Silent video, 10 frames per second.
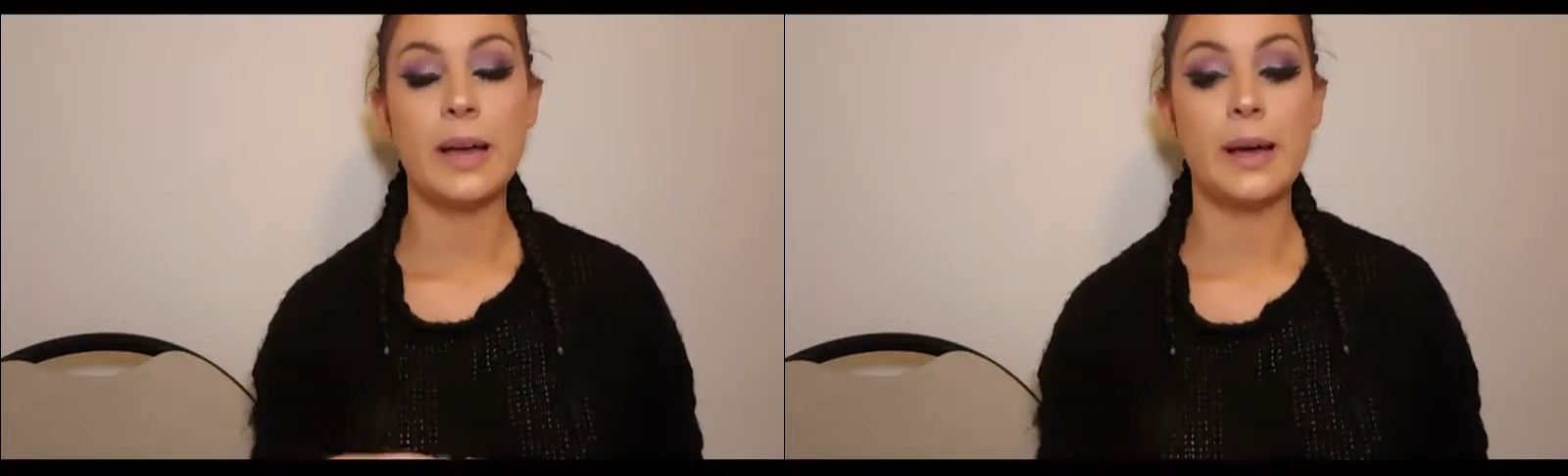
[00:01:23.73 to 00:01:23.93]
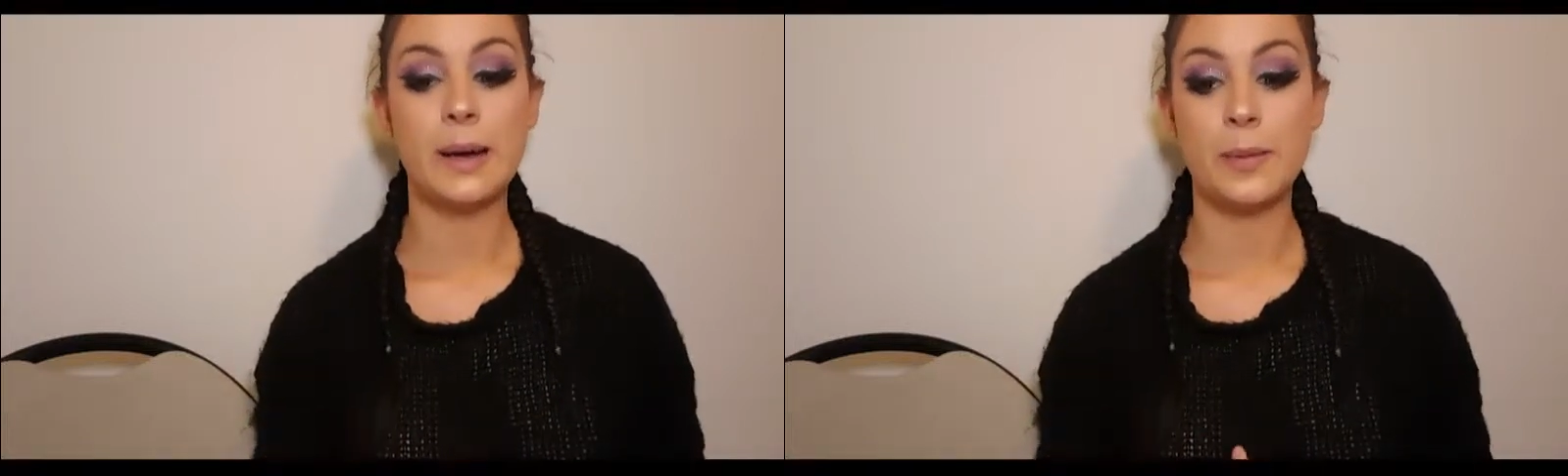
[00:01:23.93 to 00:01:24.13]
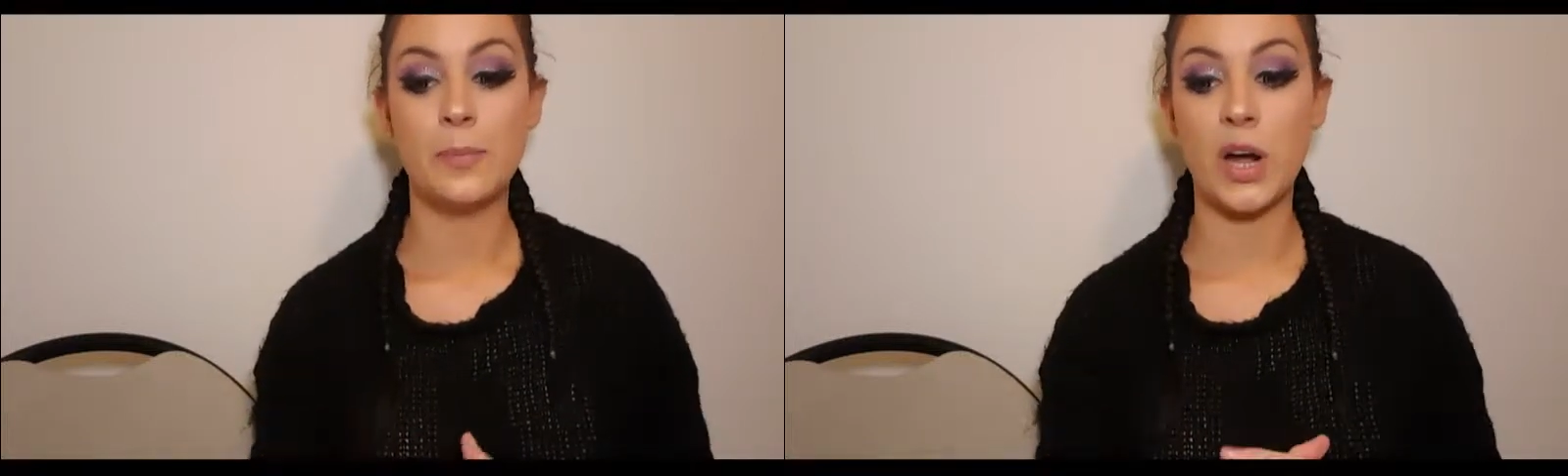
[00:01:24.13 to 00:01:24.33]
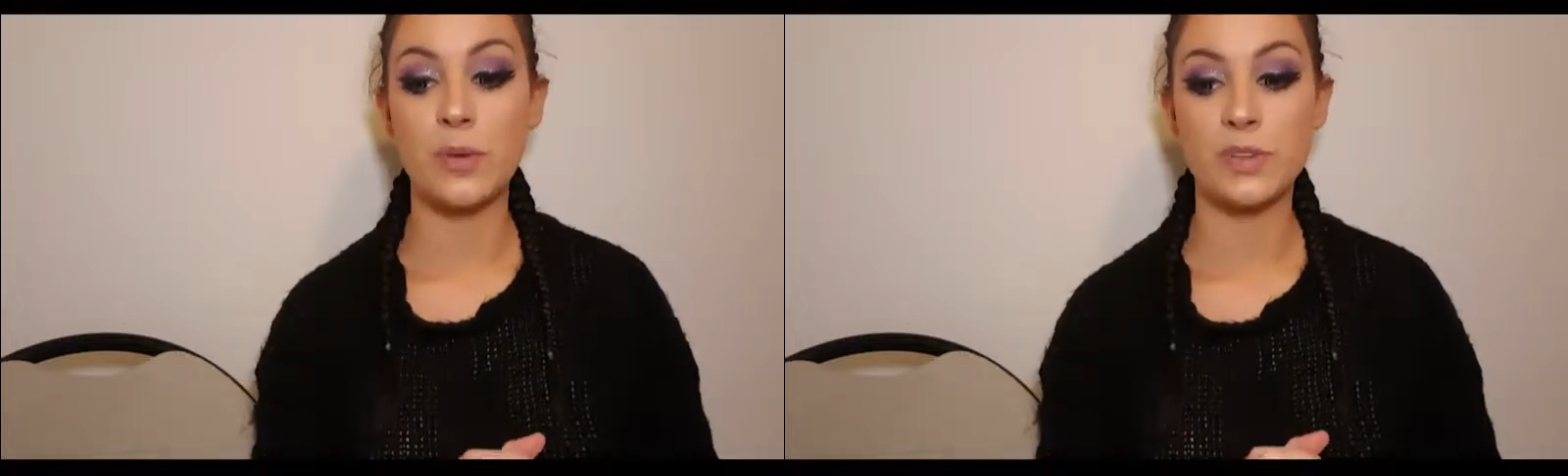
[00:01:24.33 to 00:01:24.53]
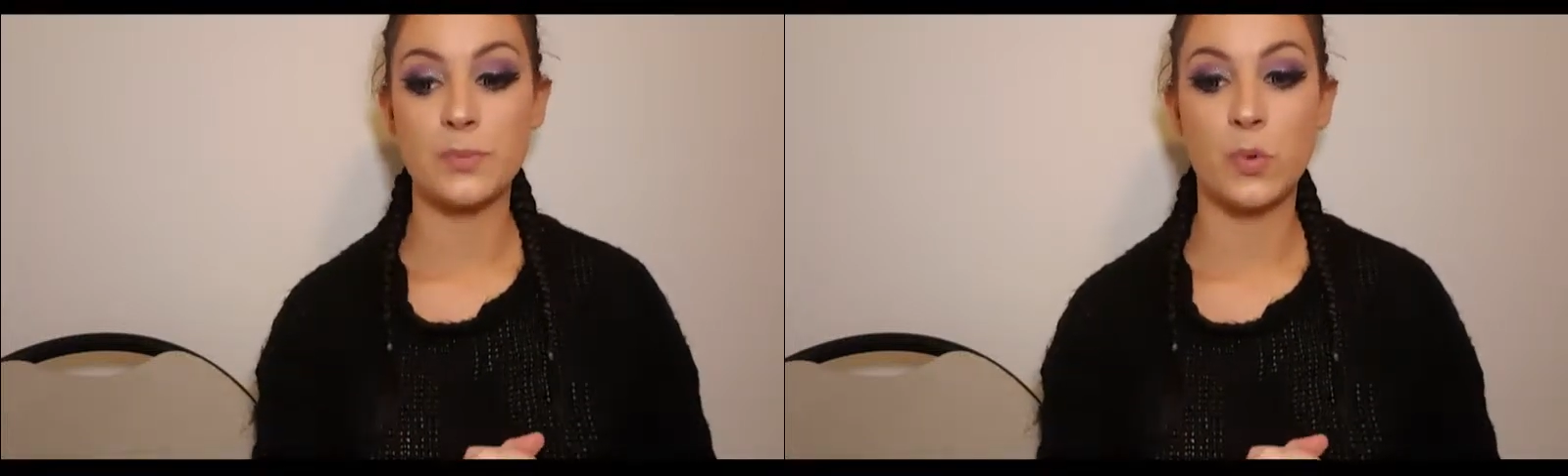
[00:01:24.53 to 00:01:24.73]

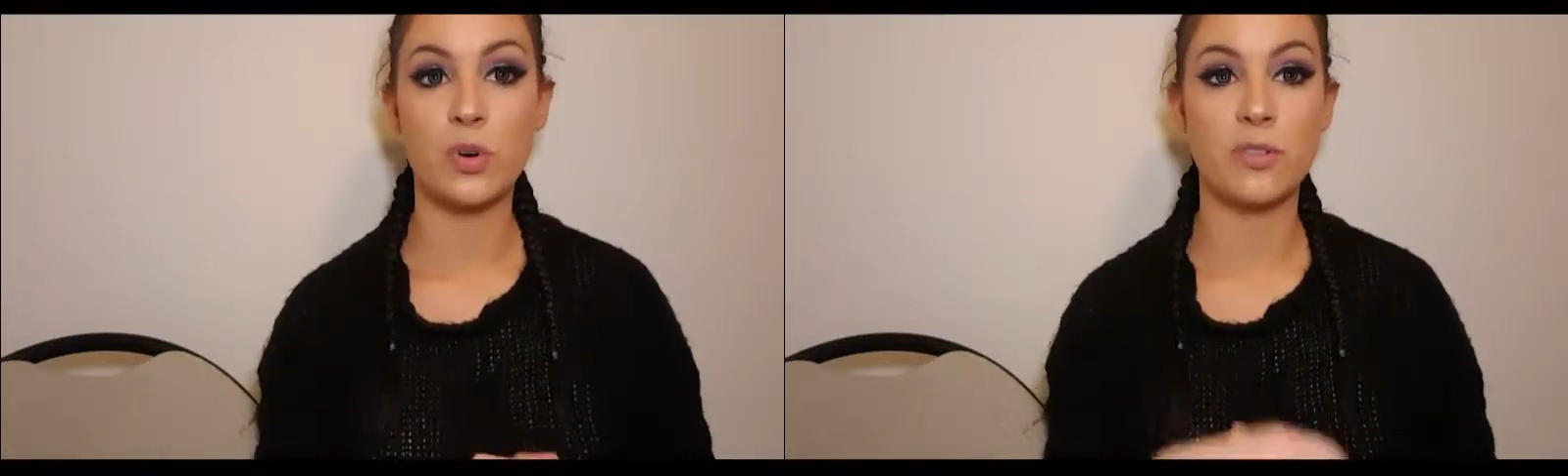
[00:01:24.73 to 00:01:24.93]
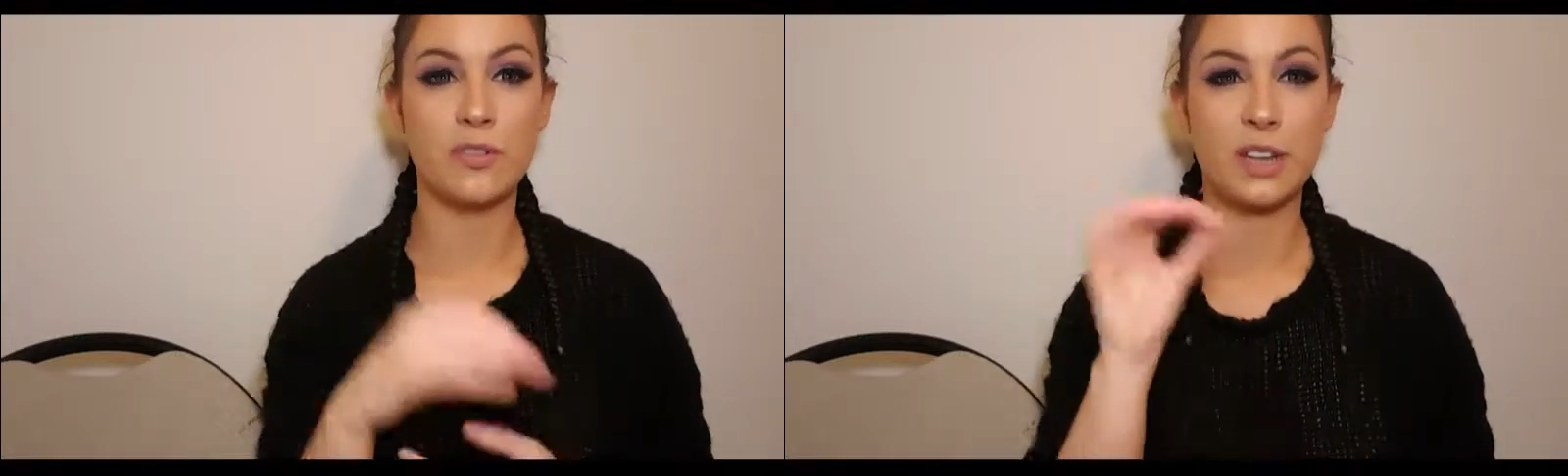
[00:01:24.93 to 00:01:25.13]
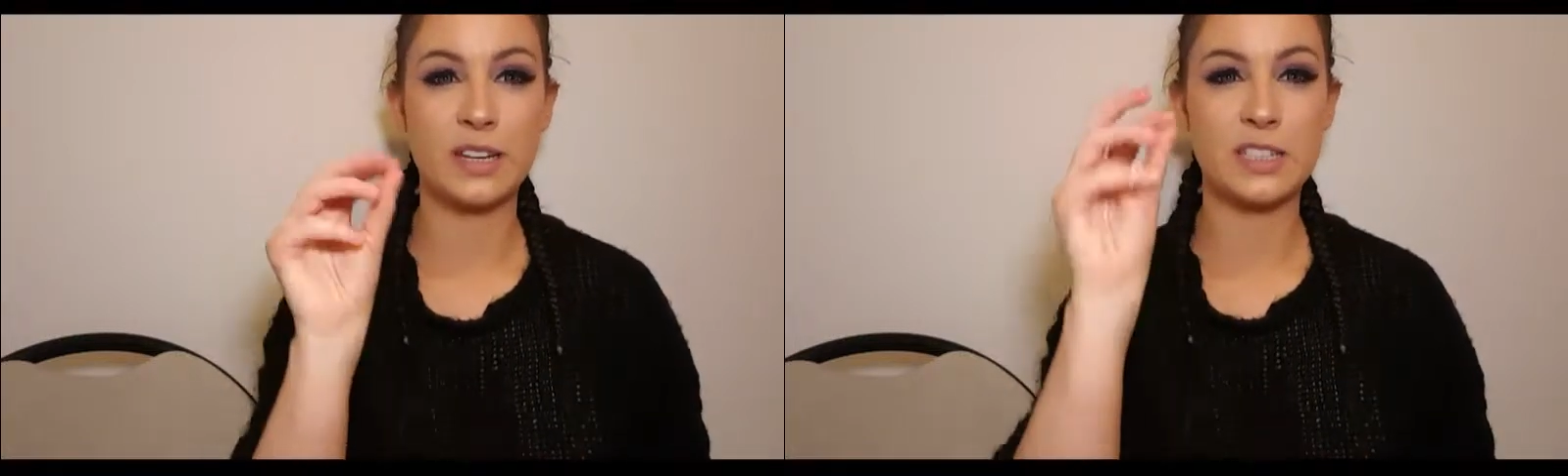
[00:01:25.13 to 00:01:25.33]
Mine was more of like